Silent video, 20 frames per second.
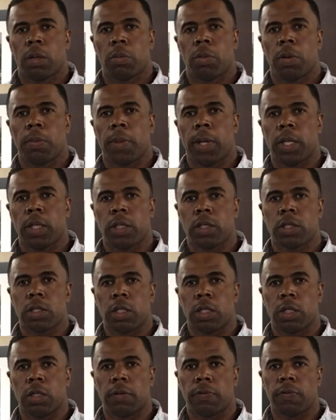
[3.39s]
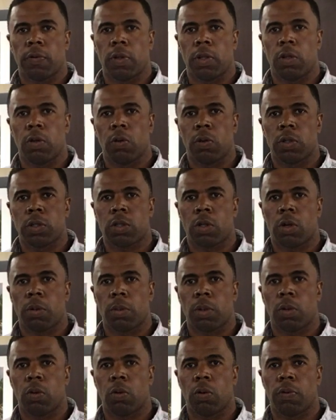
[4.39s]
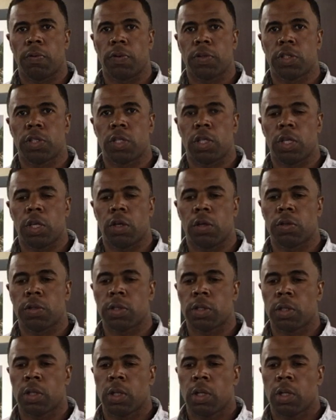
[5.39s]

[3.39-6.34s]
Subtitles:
I'm a maintenance leader for the U.S. Army Corps of Engineers.